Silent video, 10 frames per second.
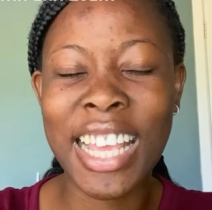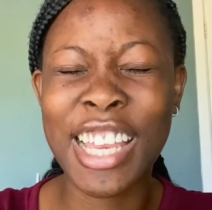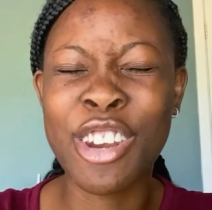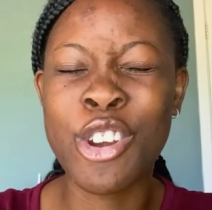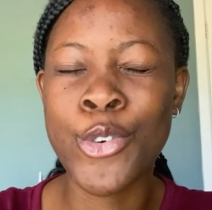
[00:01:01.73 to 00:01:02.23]

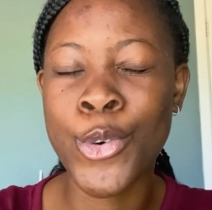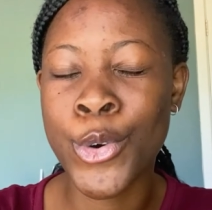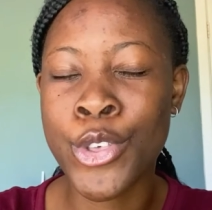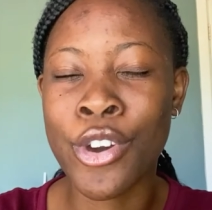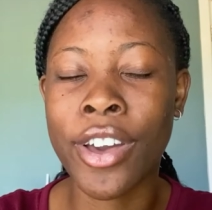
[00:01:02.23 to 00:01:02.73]
know
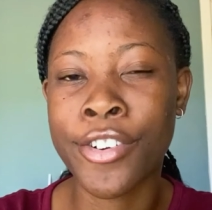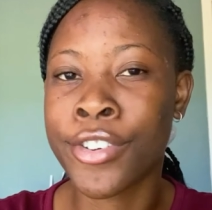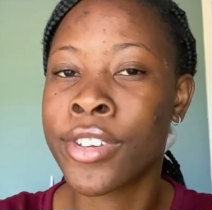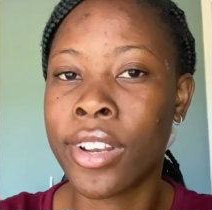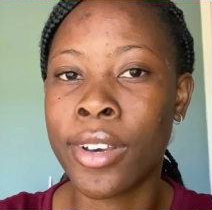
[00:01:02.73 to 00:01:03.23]
your
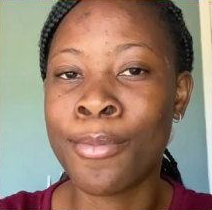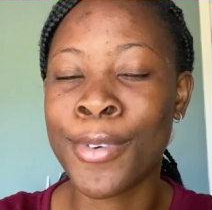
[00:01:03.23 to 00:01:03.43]
curriculum.